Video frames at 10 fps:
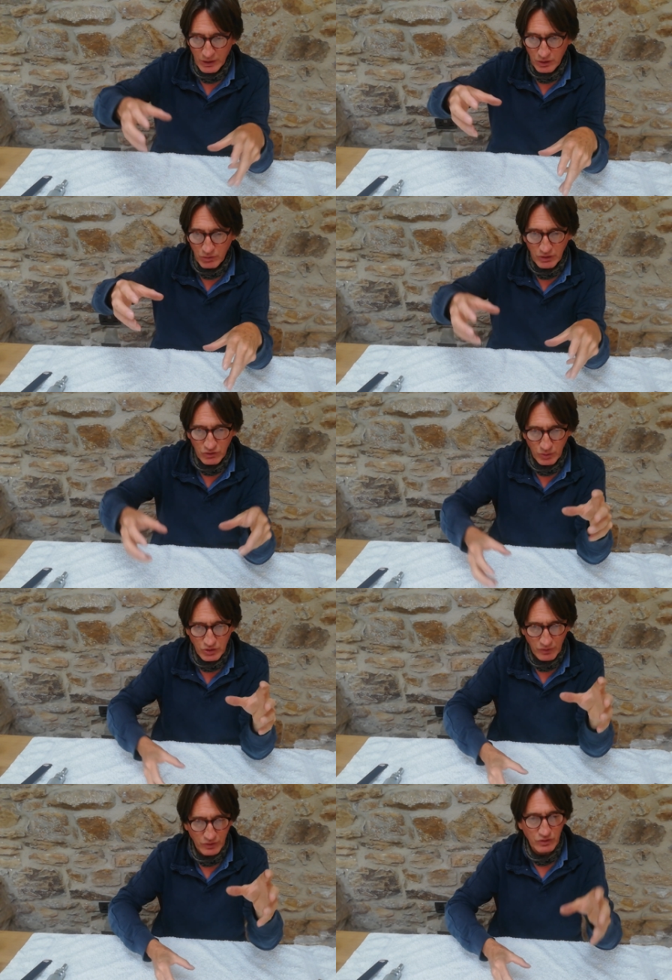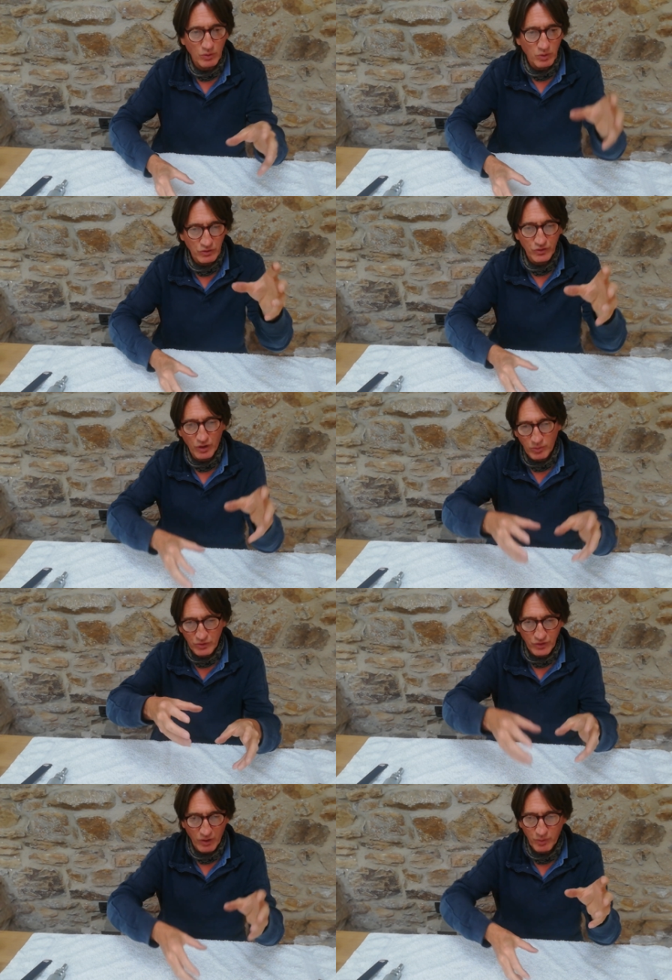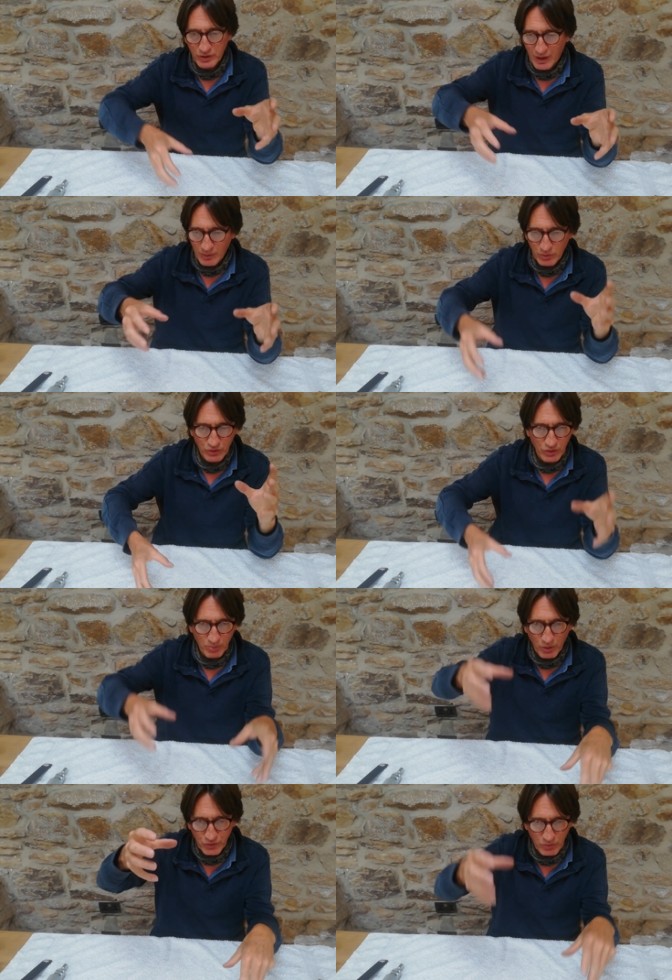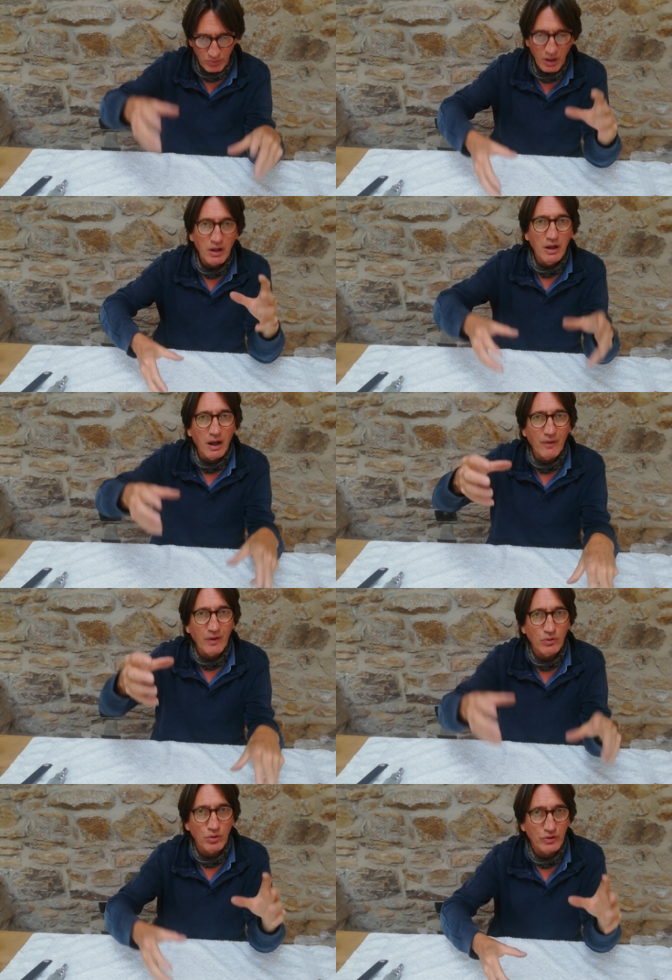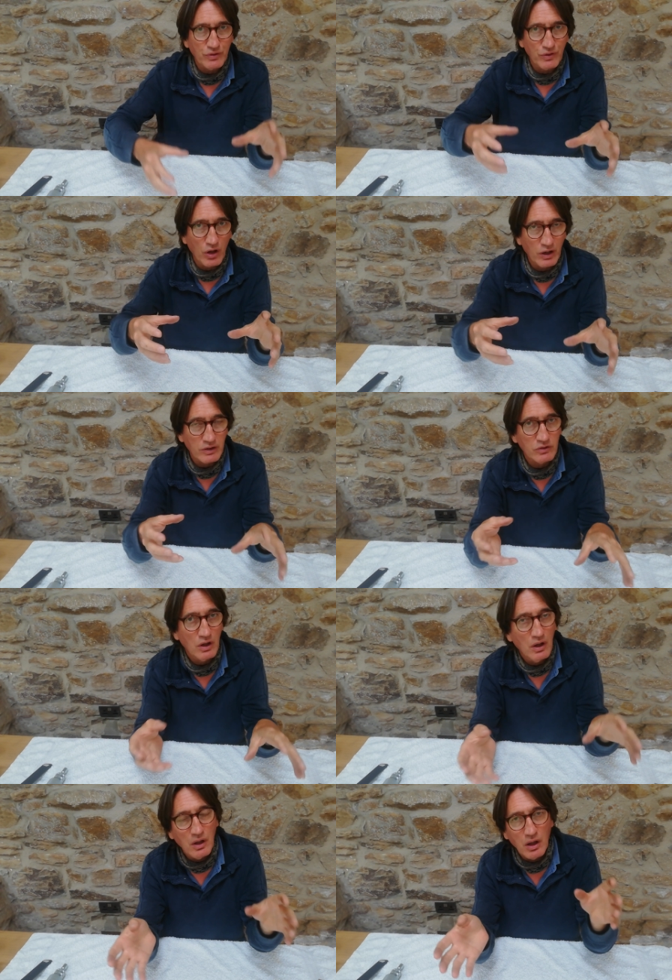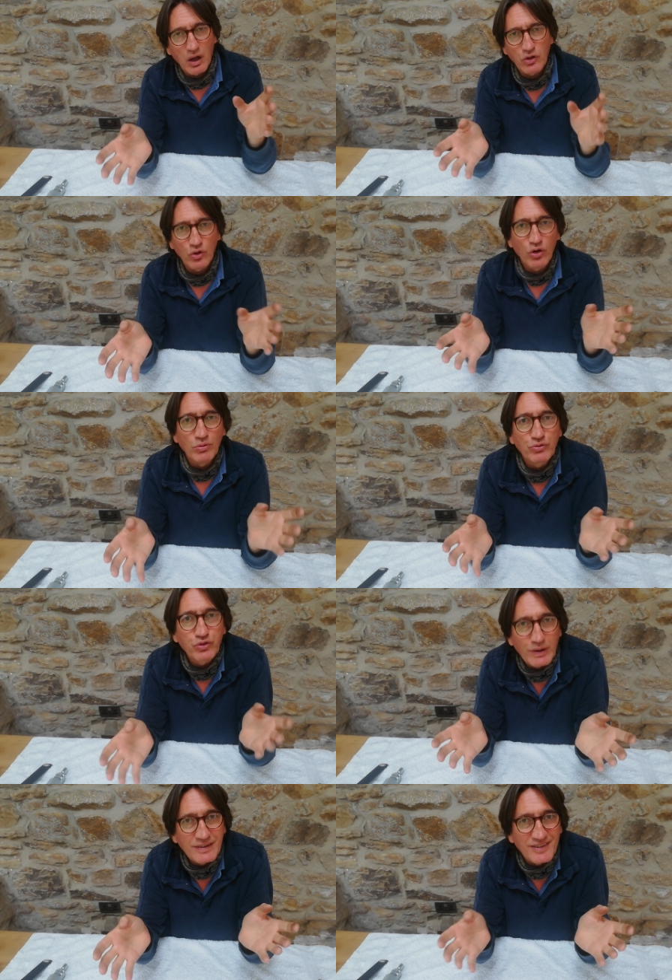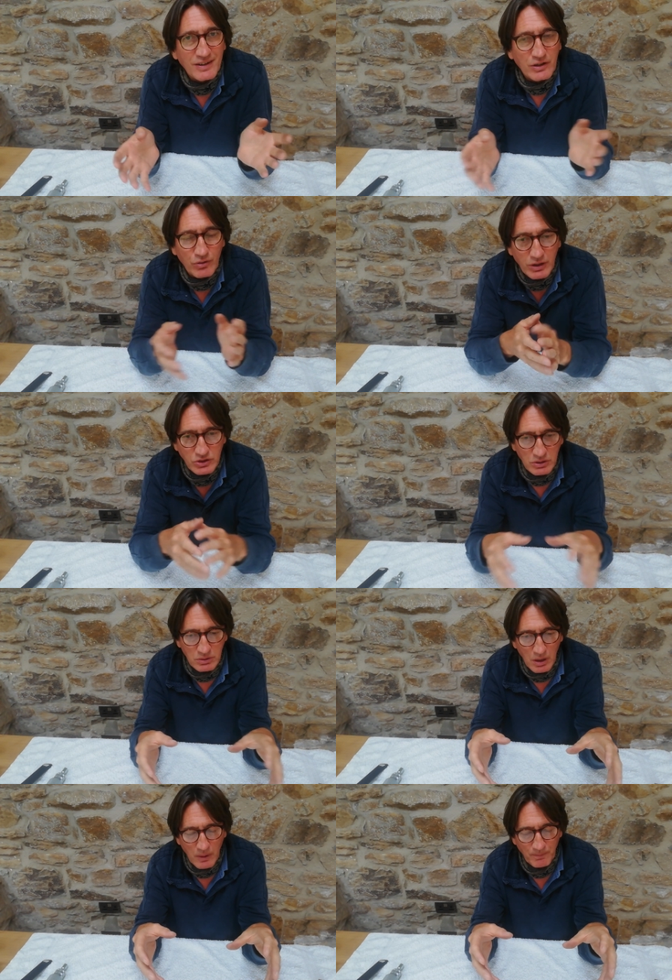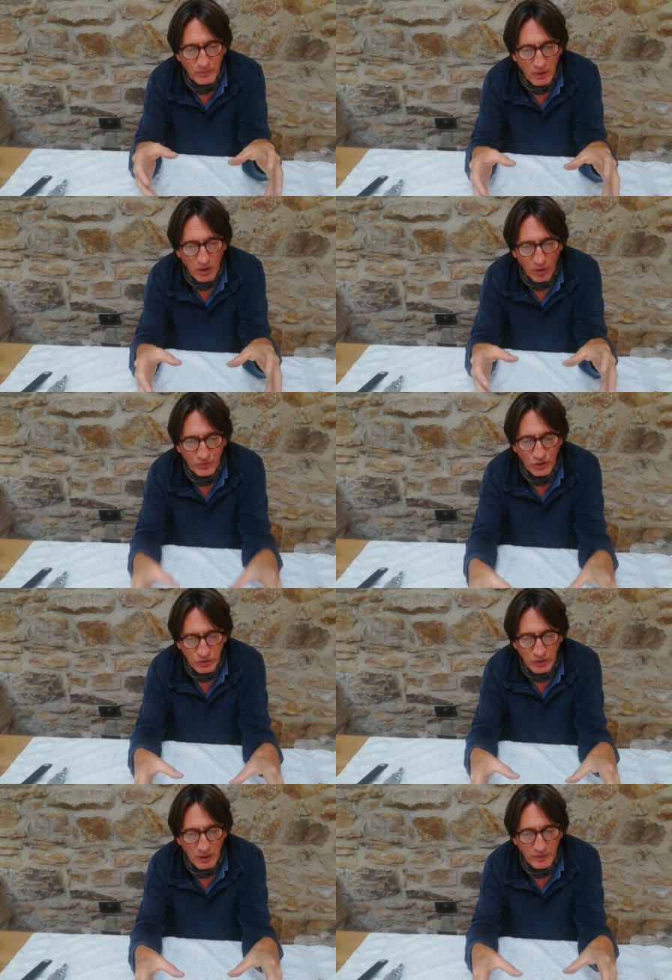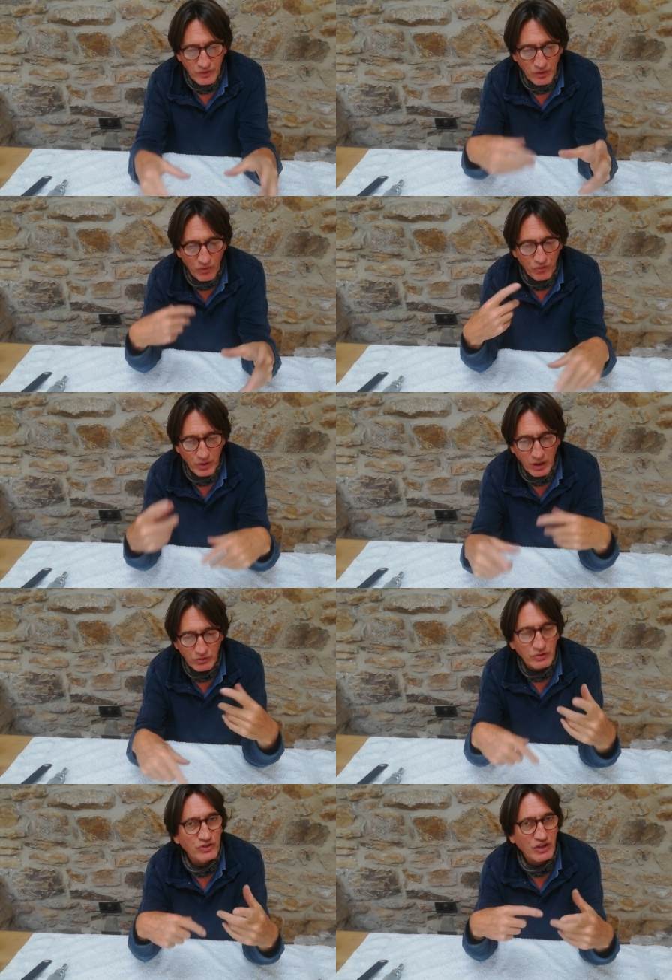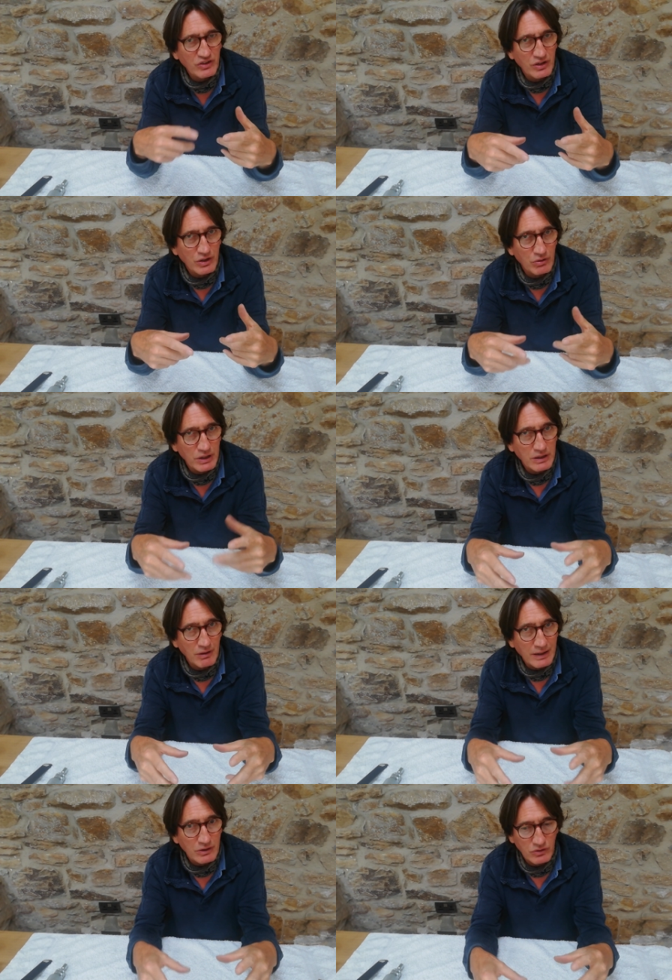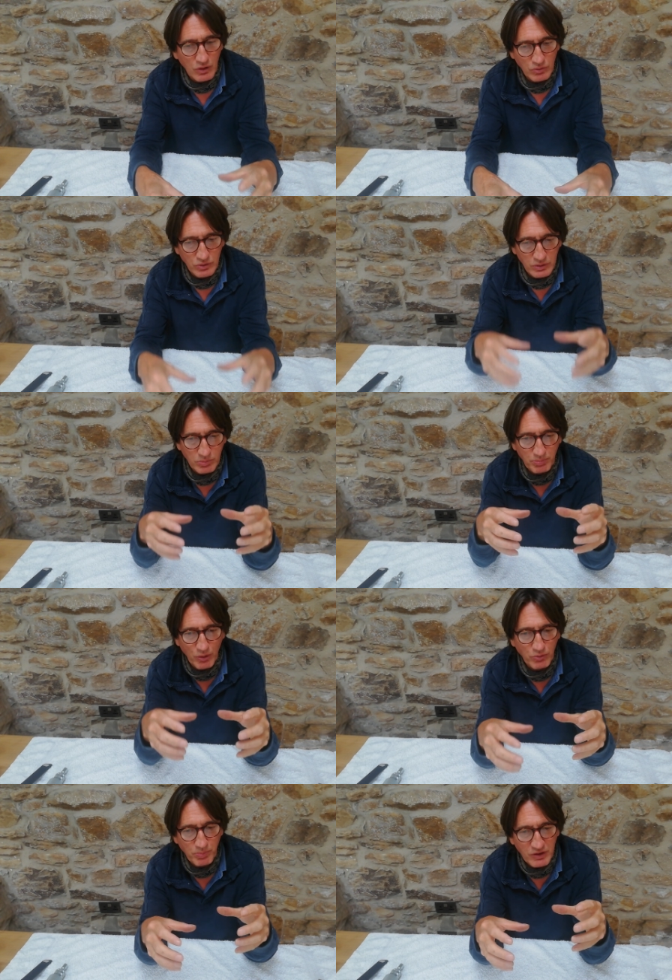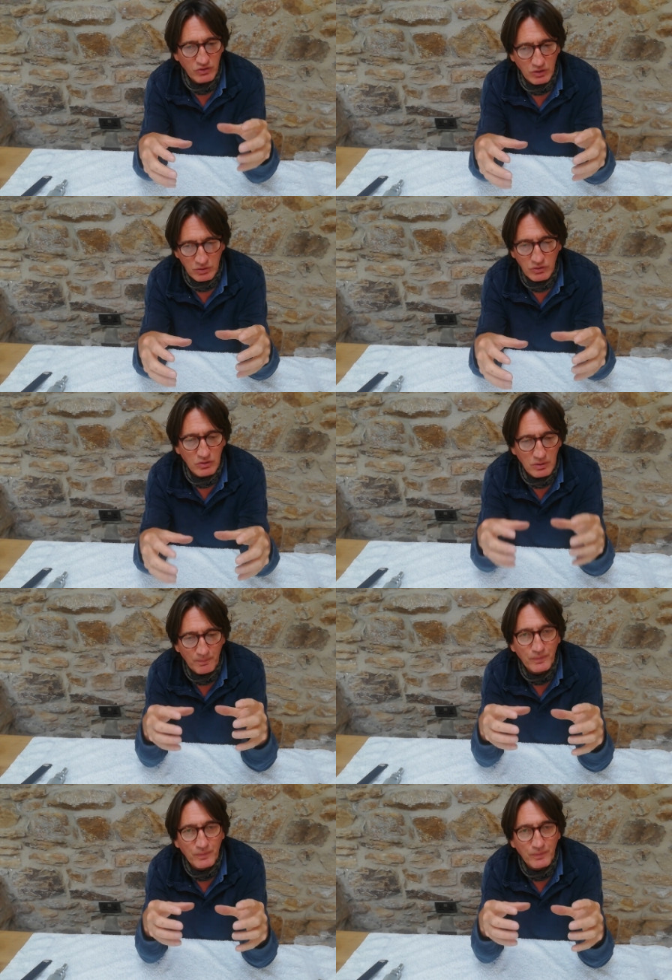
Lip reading: degrees to each other, so one's up, one's halfway down, one's at the bottom, and they're all at different heights. A normal twin cylinder engine, often it's a 360 degree crank, so both pistons